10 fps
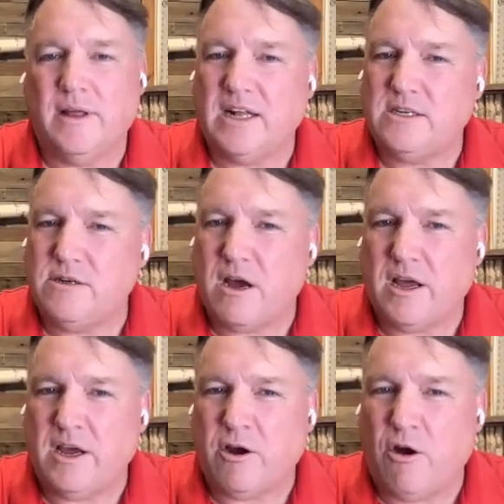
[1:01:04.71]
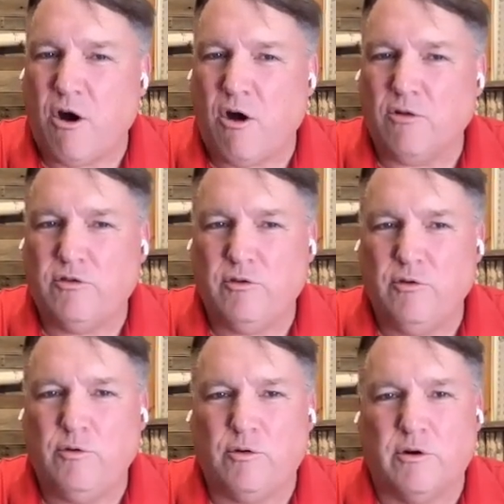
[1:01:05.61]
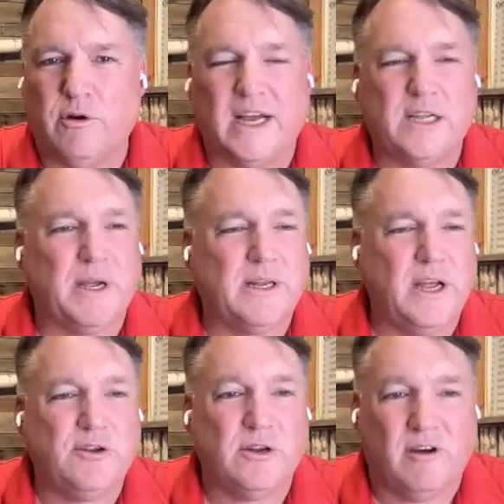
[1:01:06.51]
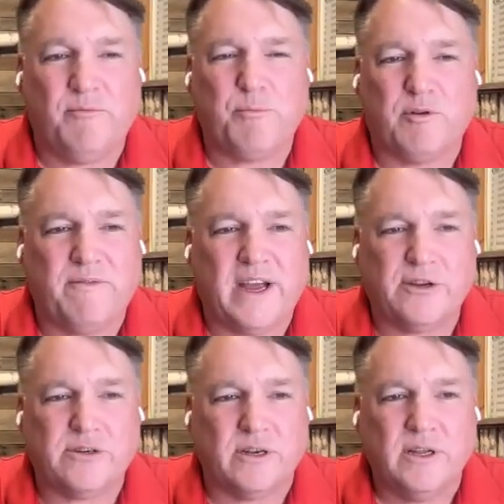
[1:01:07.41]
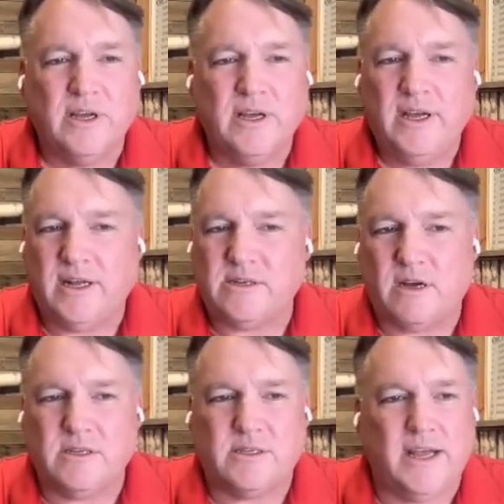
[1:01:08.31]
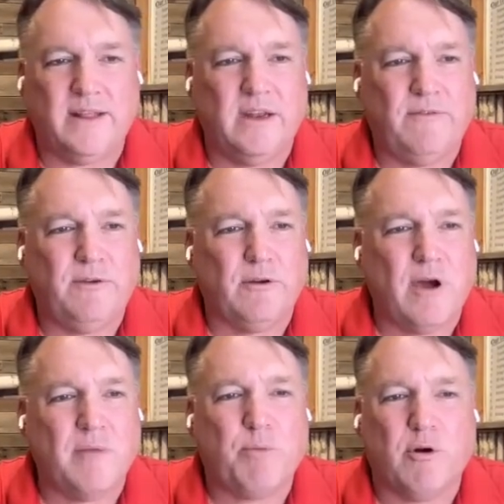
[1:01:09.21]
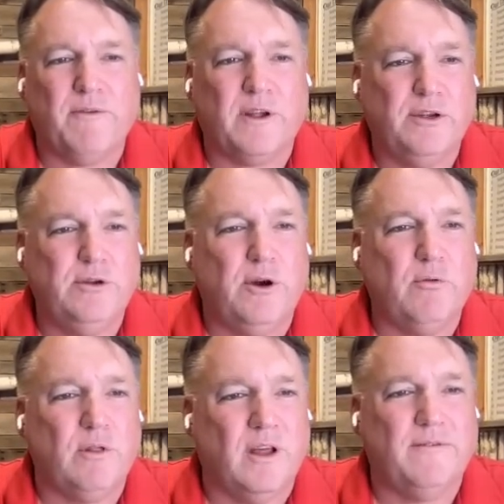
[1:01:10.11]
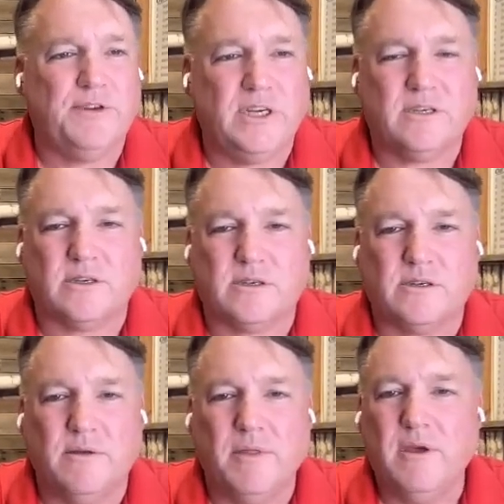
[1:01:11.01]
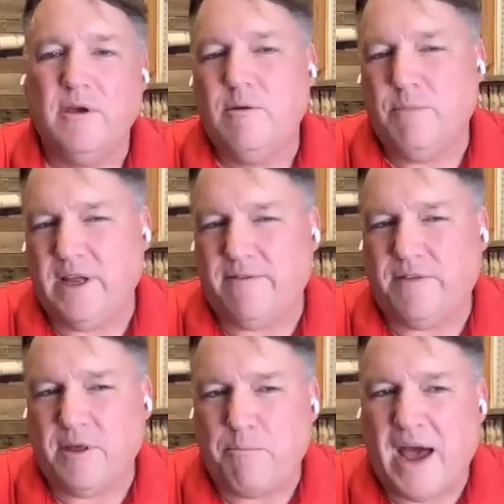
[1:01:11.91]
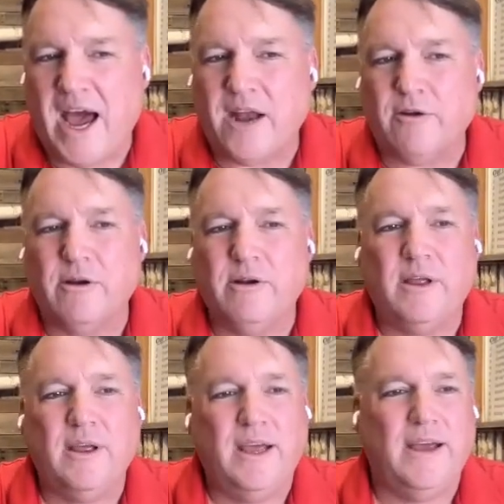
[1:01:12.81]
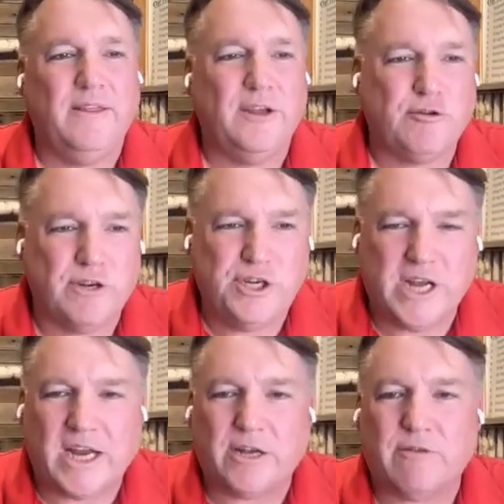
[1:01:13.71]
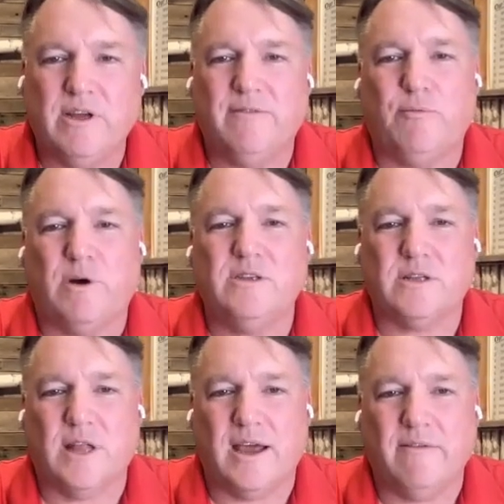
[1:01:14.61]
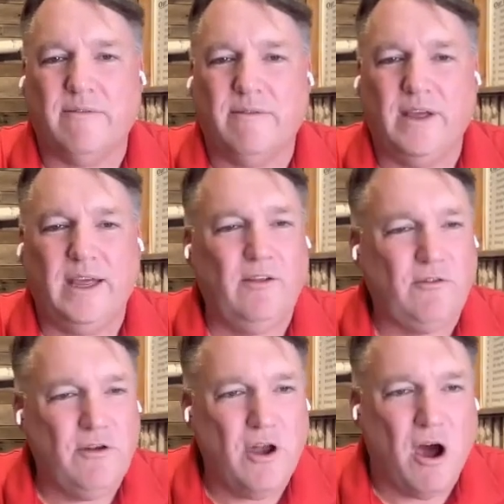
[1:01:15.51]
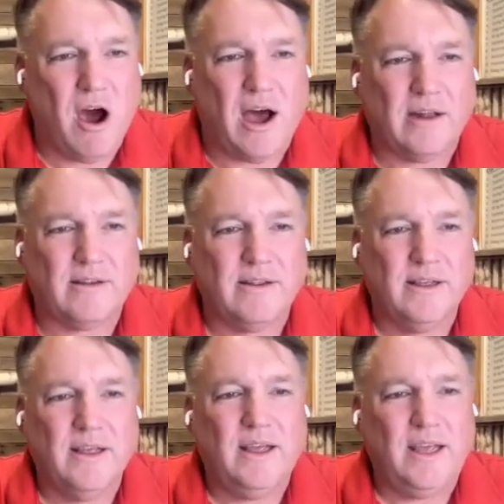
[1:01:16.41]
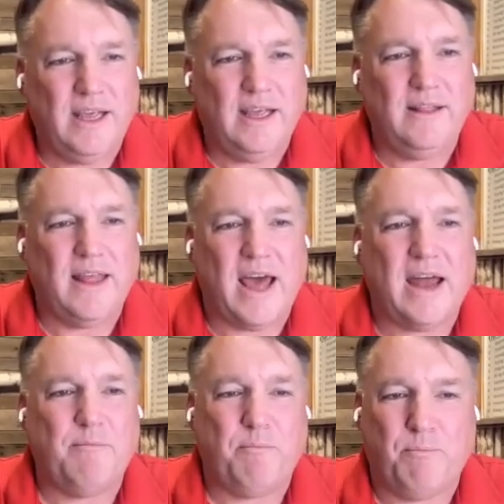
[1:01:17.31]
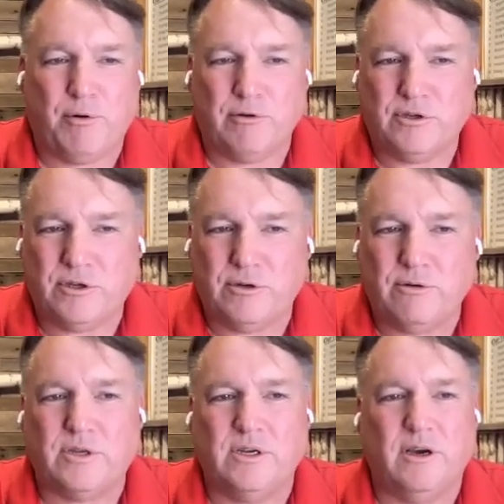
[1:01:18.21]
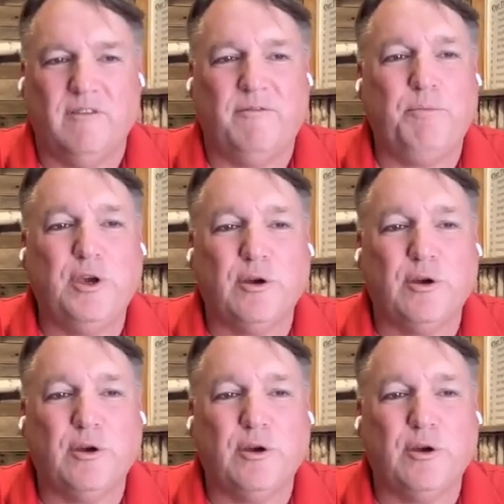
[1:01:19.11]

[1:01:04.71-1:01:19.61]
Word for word: Now, that's not a call to or an expectation of perfection. It's not saying that if you're not perfect, you don't love Jesus. But if the pattern and the trajectory of one's life is not in that pursuit of